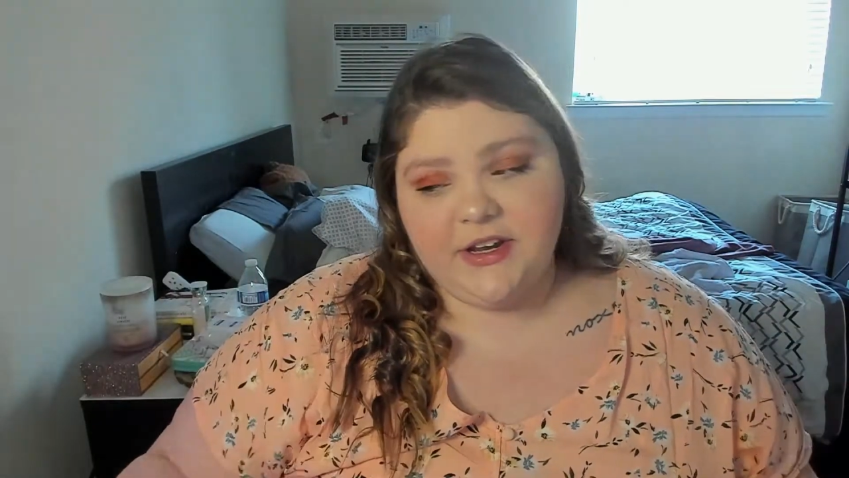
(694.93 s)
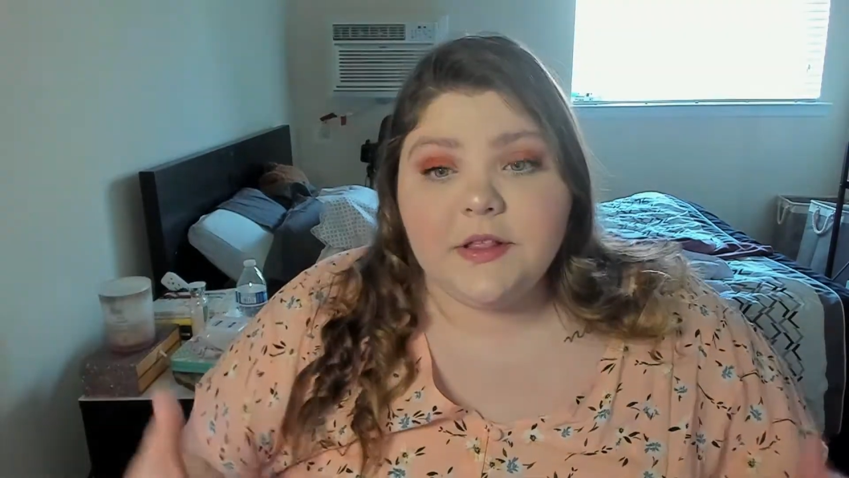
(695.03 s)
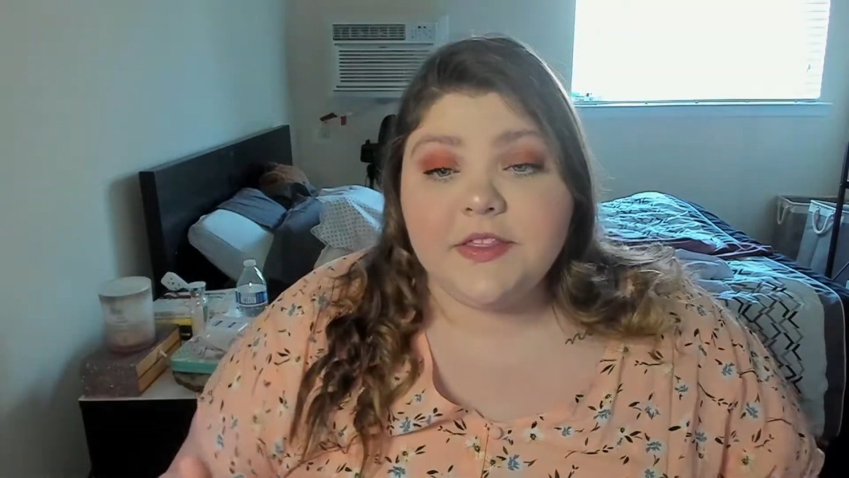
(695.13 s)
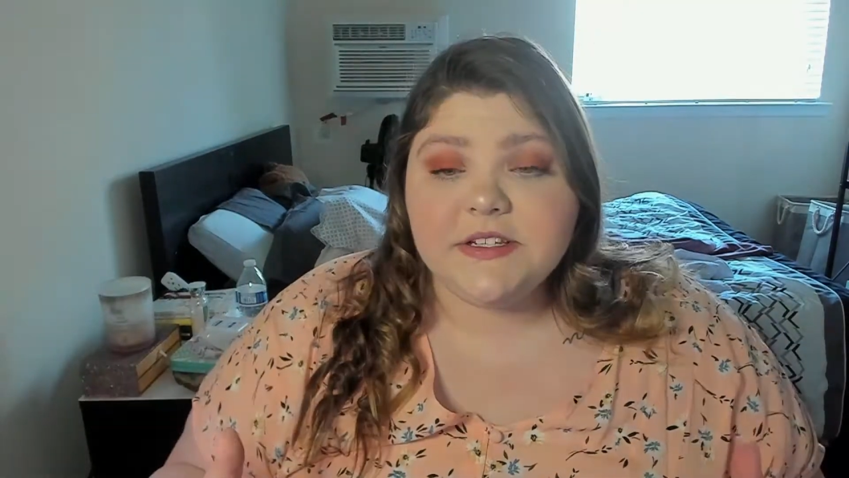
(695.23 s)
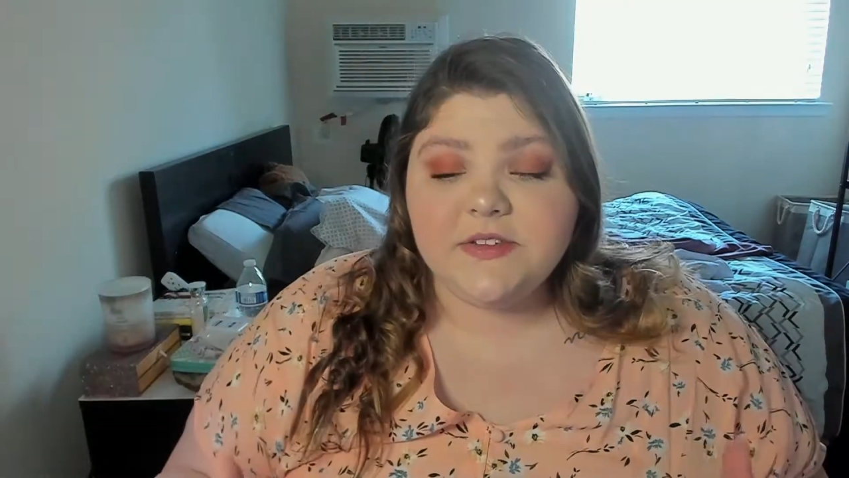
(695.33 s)

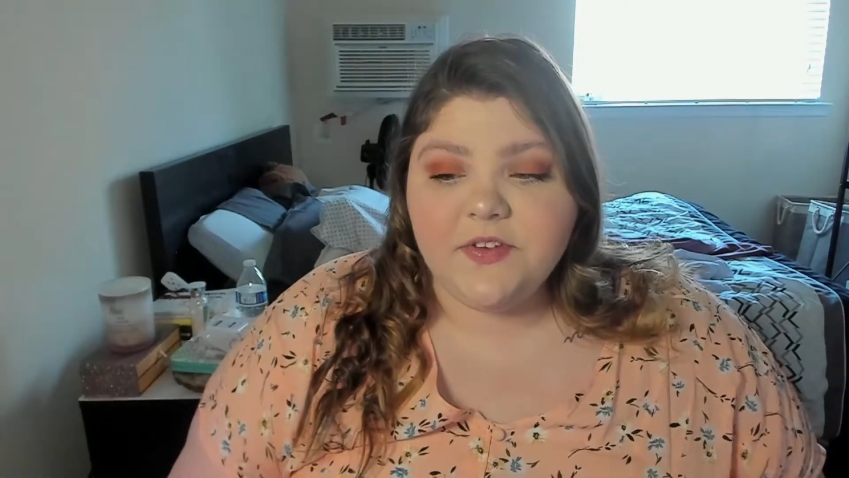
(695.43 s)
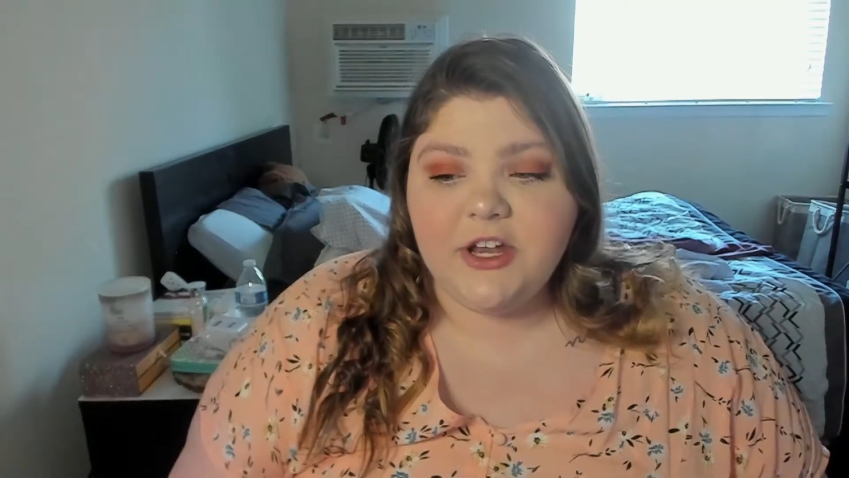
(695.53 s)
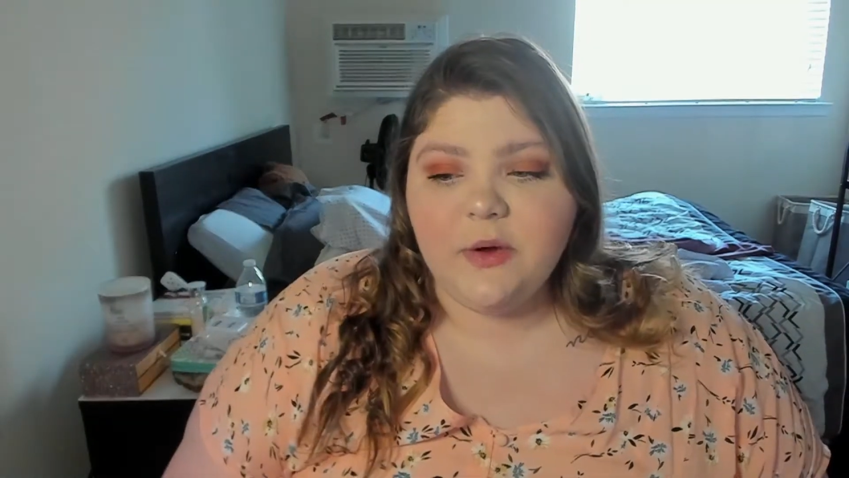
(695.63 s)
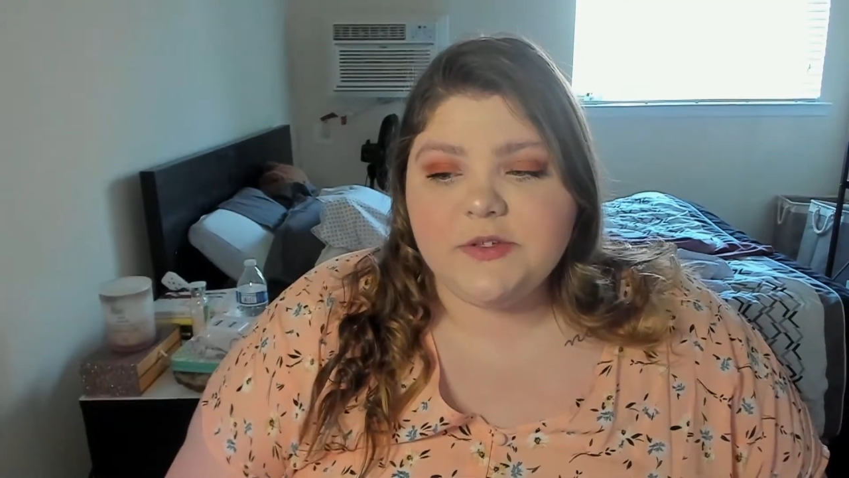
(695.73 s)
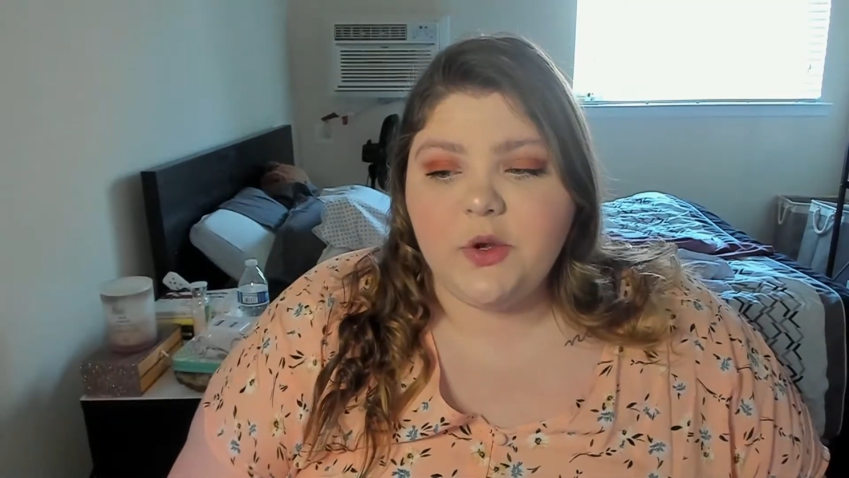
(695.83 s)
This
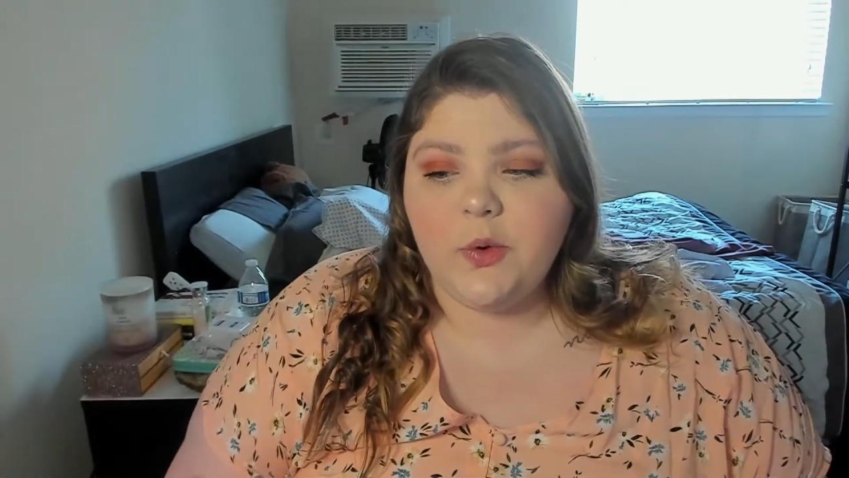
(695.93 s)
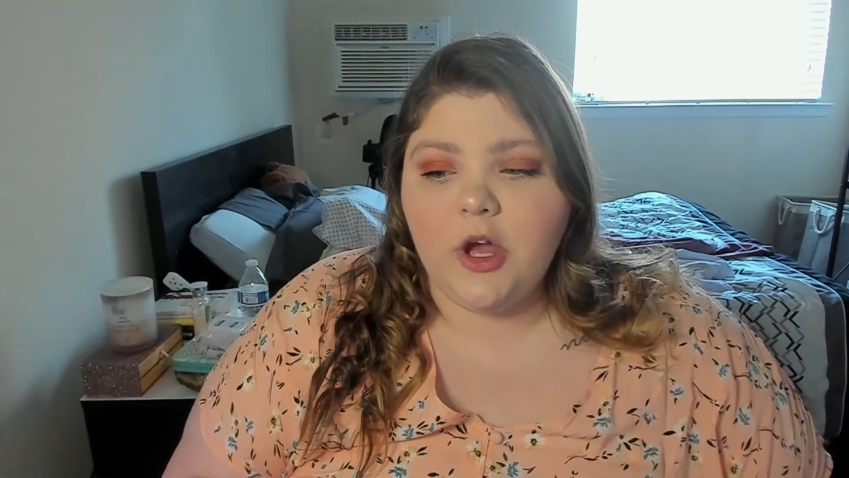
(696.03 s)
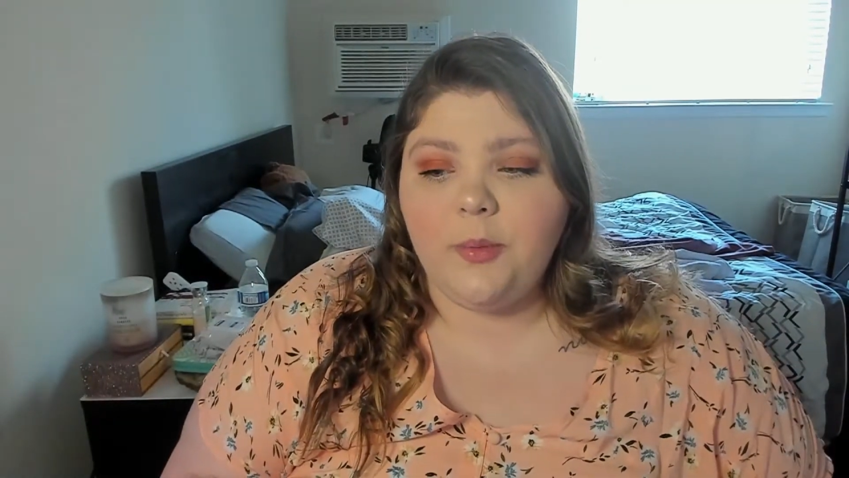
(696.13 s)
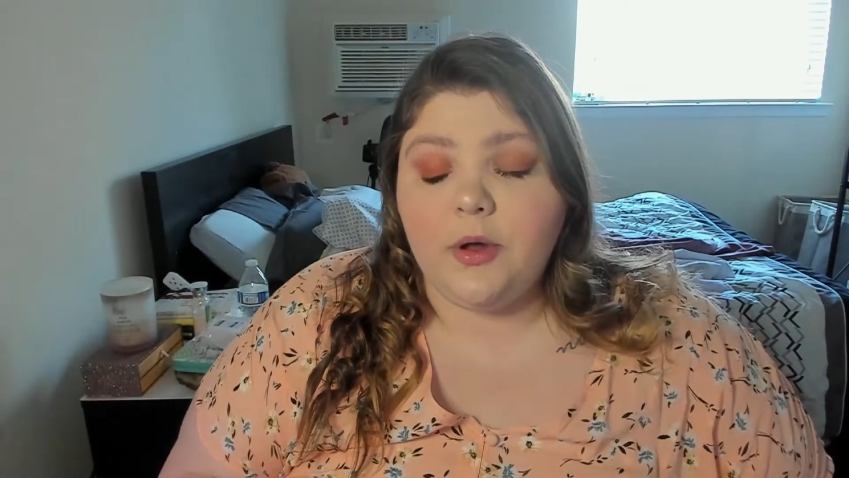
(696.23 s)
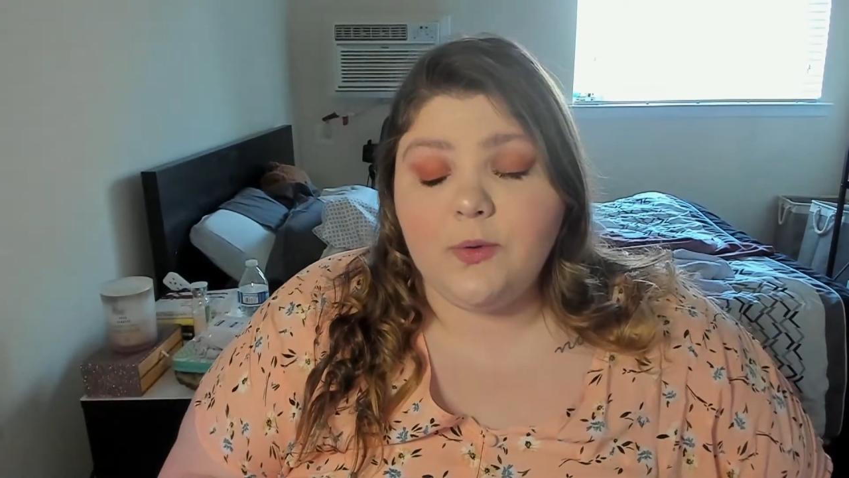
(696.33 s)
video is going
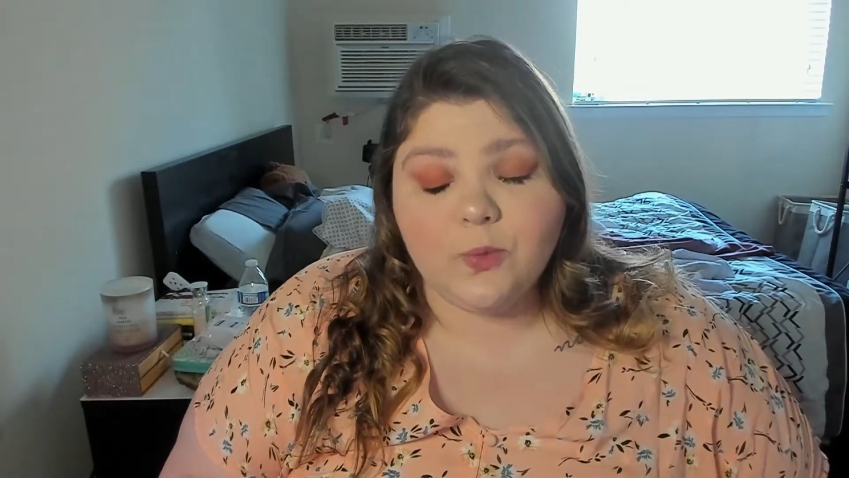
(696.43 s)
up on